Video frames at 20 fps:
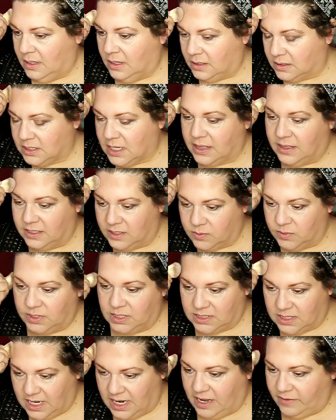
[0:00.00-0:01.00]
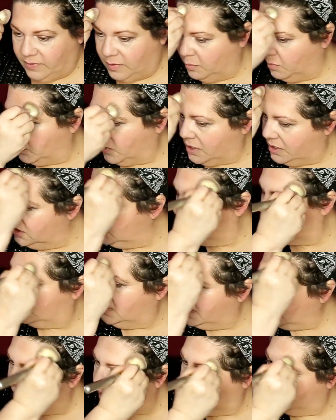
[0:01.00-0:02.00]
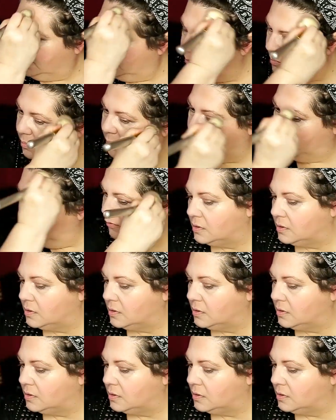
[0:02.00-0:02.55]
I said this one doesn't have a brush that I can.